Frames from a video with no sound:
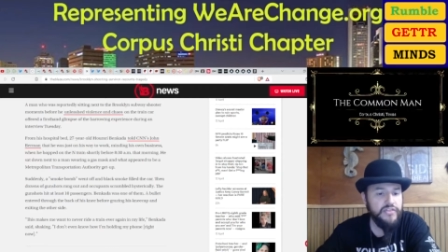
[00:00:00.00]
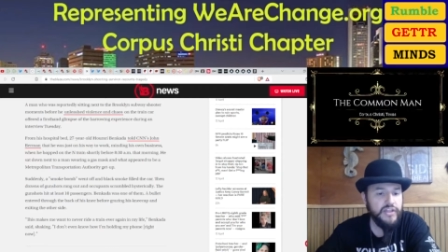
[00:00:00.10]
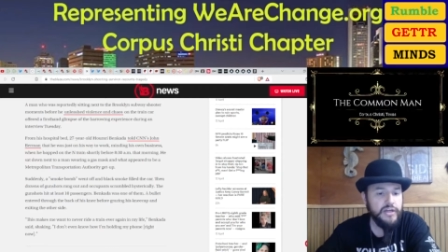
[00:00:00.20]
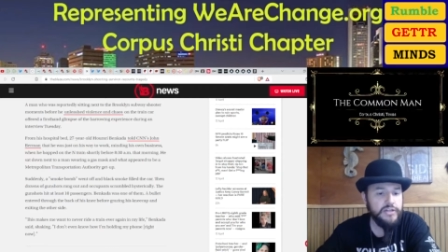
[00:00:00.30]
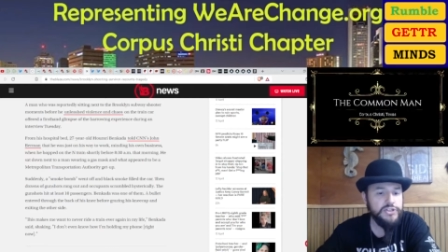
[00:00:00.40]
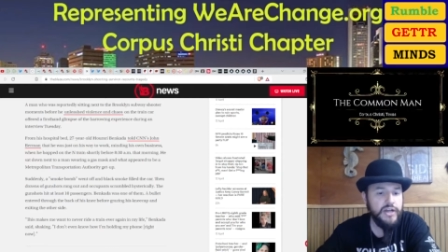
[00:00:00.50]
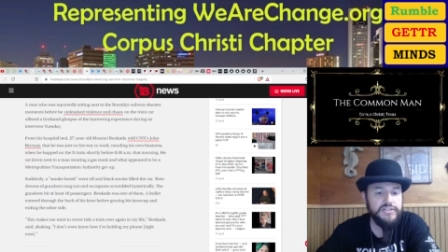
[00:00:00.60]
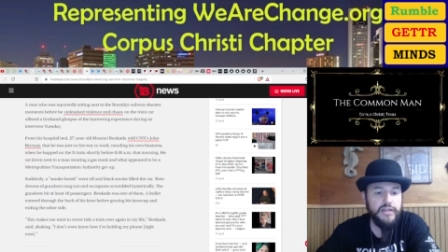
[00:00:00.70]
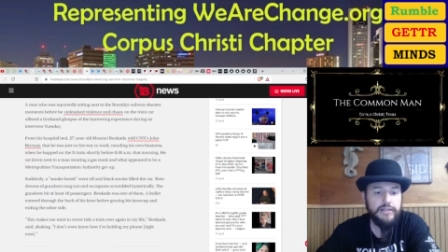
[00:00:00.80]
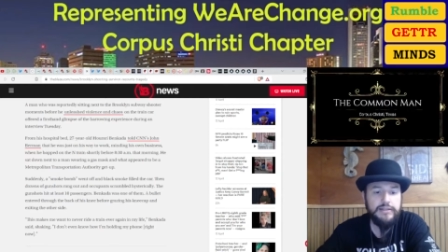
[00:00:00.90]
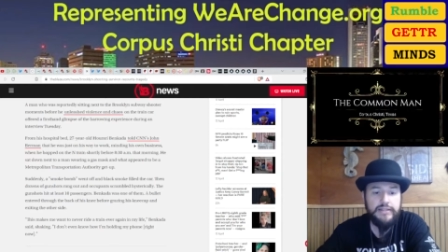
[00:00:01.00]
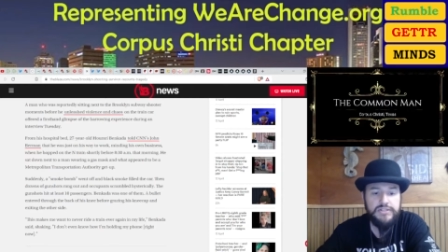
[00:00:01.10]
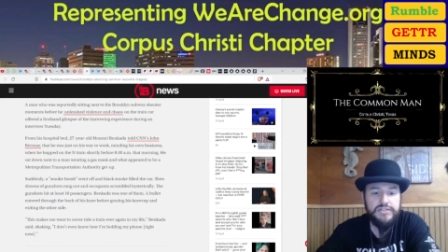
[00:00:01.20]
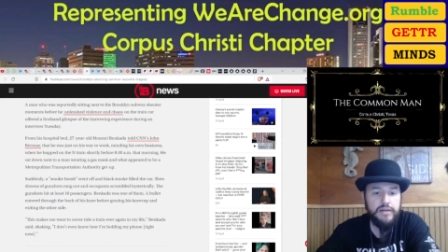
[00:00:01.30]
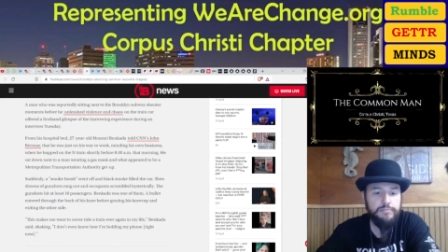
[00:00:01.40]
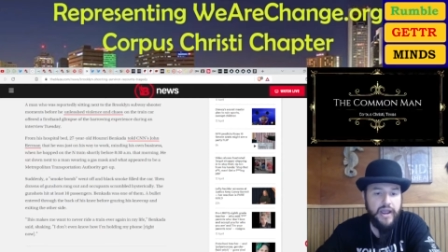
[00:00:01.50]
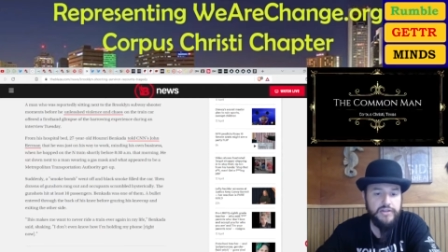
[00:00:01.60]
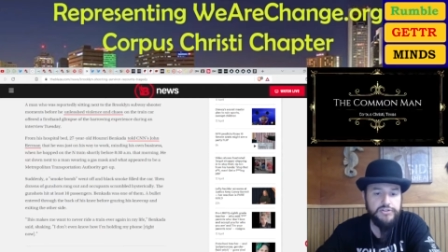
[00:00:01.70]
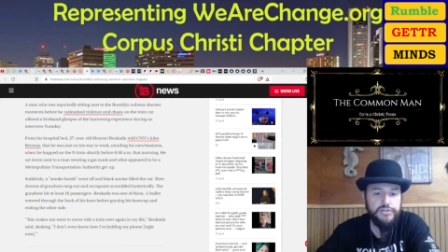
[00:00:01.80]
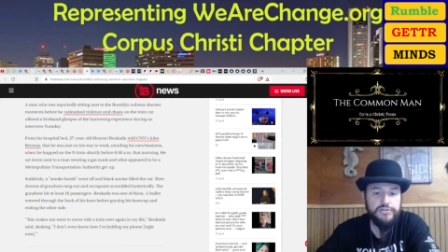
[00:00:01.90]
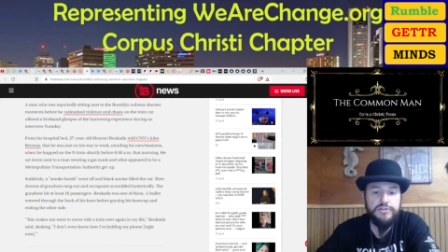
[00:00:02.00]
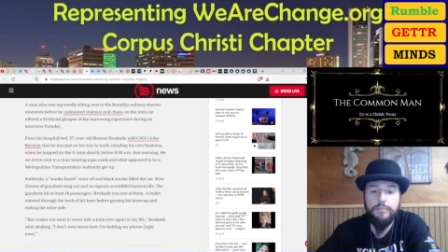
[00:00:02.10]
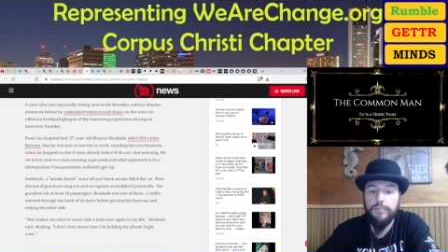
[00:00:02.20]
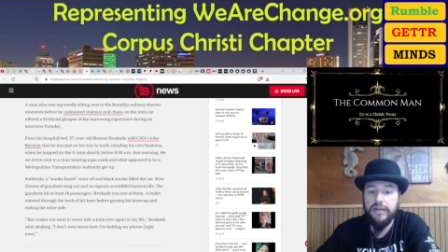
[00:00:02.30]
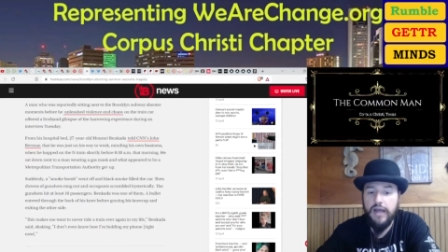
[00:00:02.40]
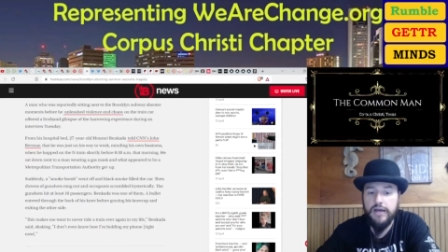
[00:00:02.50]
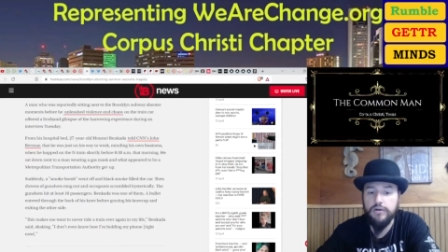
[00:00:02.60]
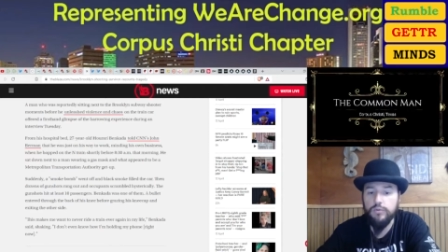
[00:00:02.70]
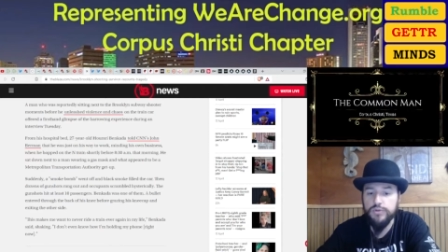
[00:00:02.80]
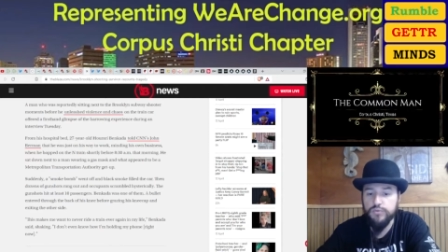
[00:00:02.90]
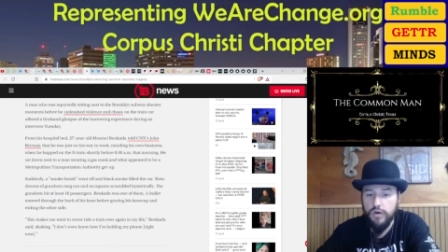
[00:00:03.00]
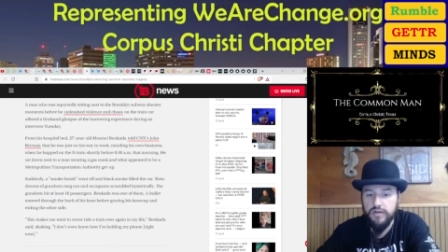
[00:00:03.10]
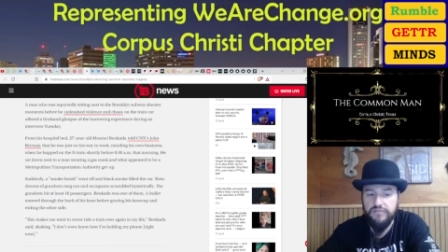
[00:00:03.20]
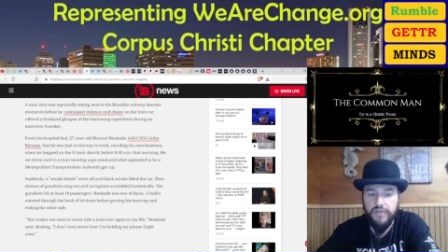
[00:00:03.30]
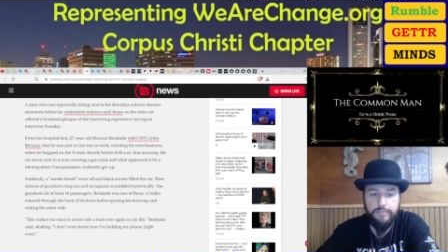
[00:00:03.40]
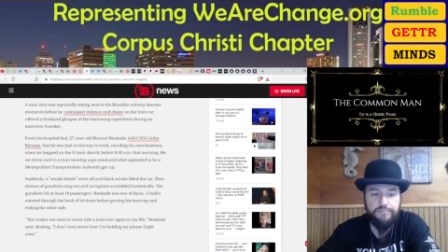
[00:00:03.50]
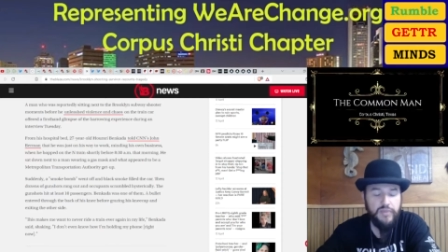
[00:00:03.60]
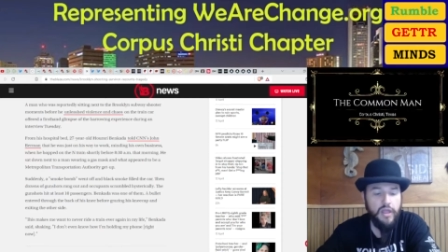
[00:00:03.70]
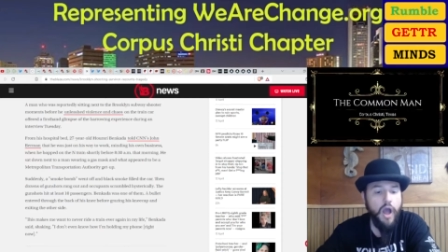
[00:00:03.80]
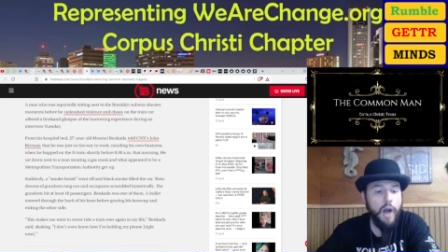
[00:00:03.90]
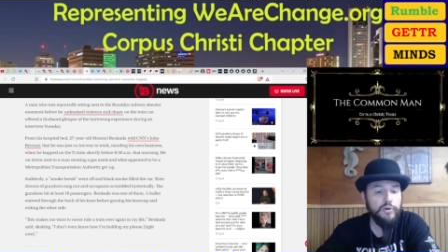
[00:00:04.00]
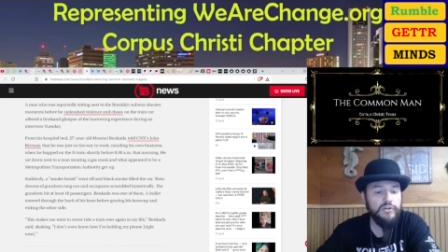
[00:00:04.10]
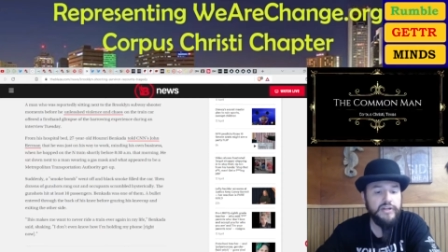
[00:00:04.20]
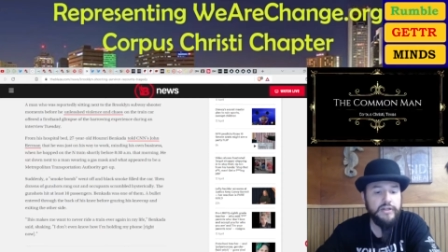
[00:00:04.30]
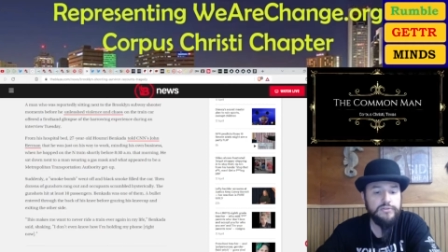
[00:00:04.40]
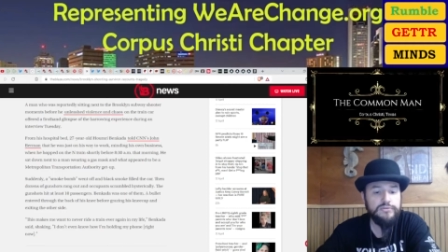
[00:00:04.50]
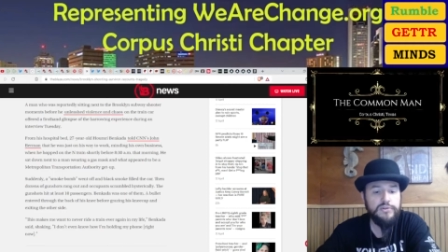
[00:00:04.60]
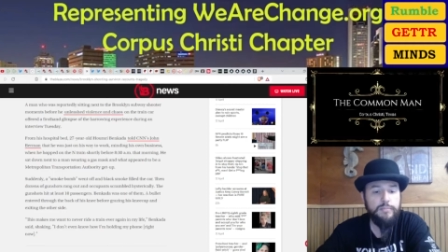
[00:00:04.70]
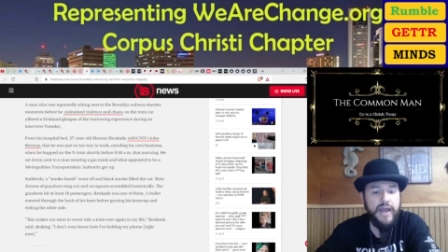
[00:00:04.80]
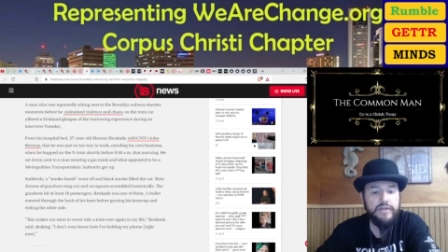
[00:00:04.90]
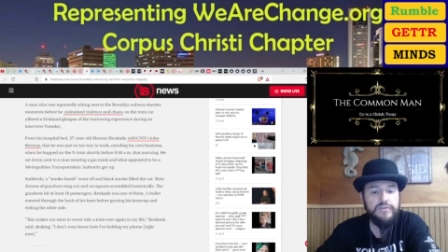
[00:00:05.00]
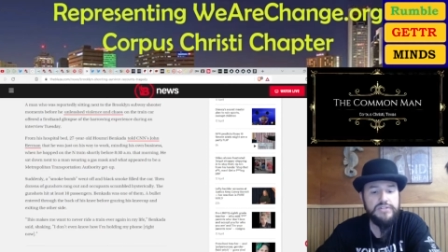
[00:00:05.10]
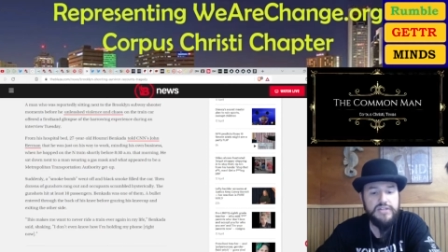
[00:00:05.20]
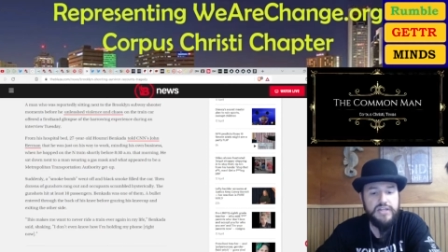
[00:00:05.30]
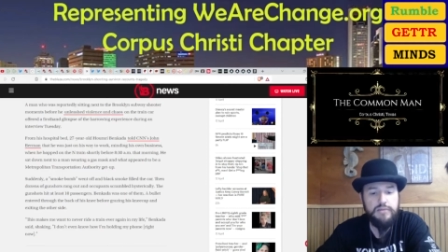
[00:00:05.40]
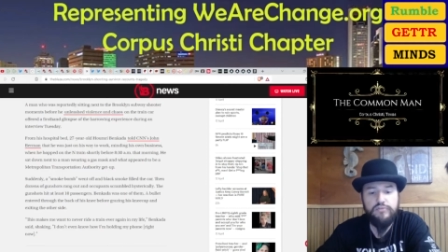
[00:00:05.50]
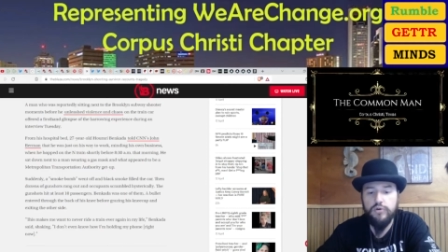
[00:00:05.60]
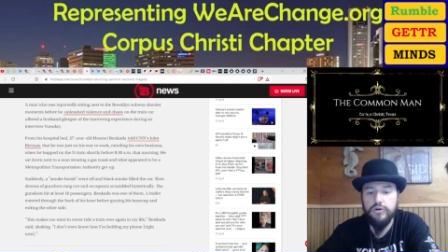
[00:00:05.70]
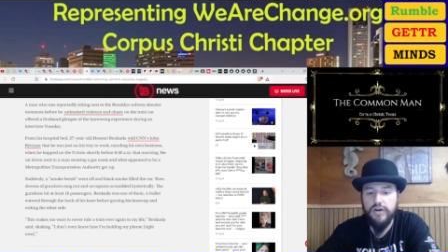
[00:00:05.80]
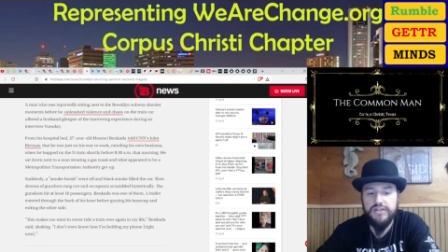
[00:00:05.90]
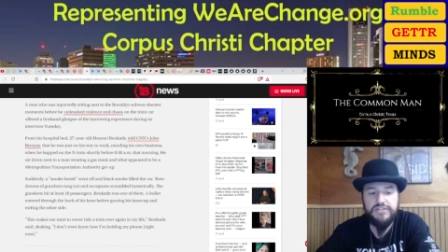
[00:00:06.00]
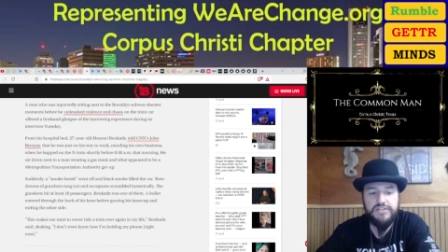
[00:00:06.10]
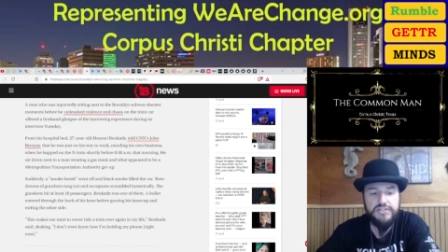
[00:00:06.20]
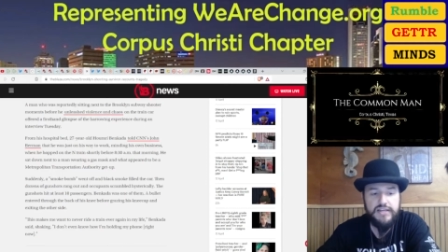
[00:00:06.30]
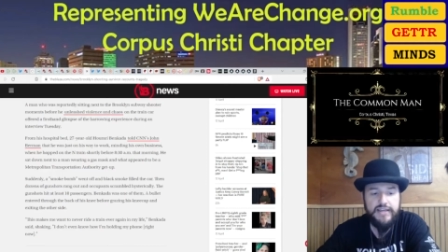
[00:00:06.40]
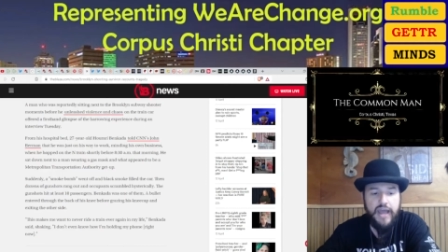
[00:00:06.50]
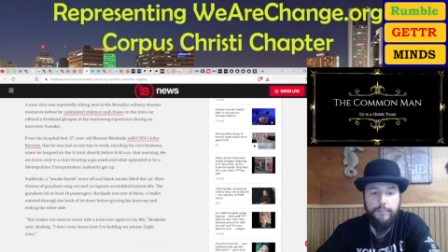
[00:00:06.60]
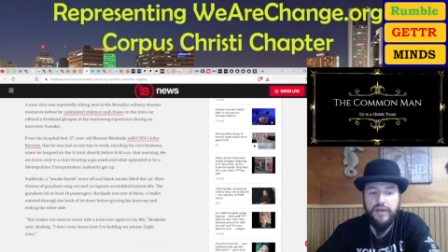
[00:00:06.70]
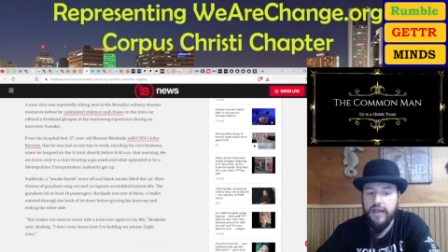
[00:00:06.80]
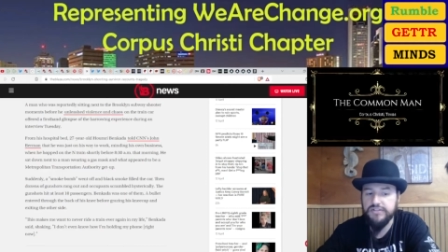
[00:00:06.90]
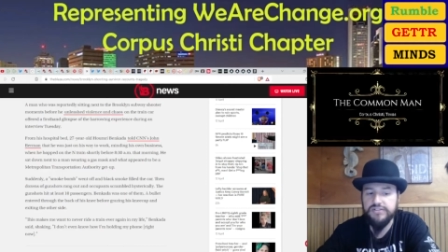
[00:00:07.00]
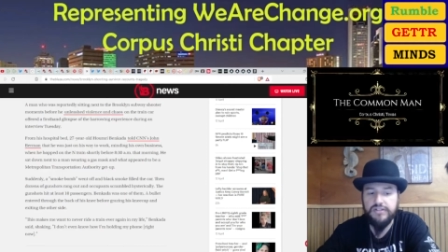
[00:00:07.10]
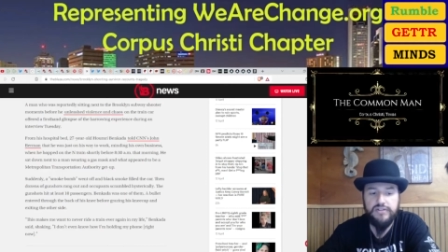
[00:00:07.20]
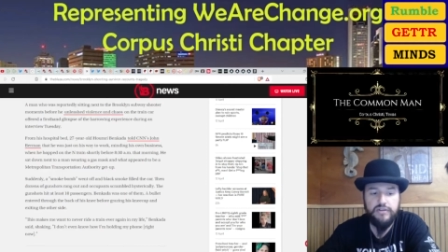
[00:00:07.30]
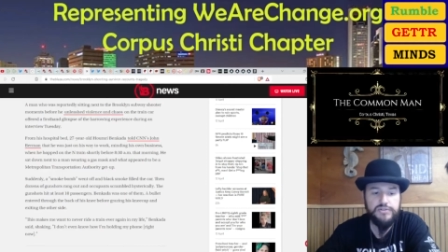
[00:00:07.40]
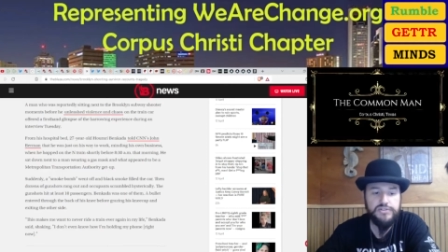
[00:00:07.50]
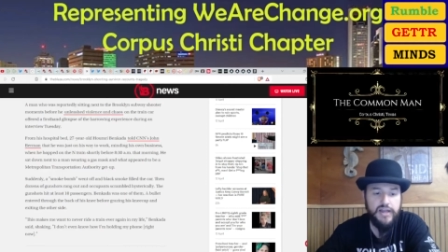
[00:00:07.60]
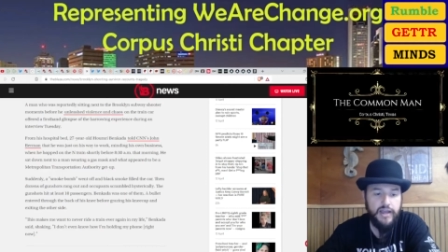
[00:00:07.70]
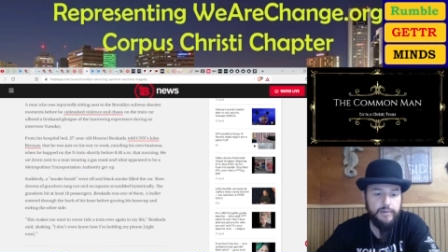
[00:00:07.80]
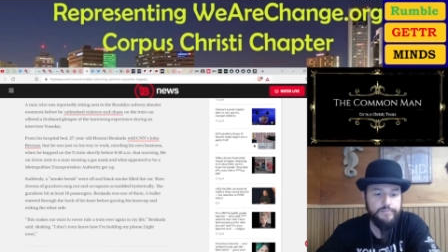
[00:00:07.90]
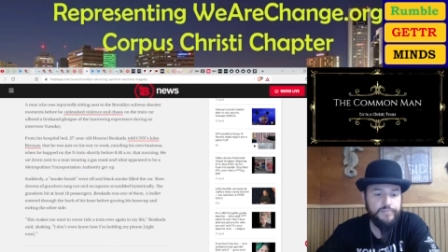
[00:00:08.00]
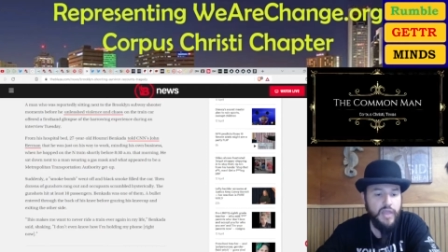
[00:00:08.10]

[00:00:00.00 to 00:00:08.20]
The gunshots hit at least 10 passengers. Benkada was one of them. A bullet entered through the back of his knee before grazing his kneecap and exiting the other side.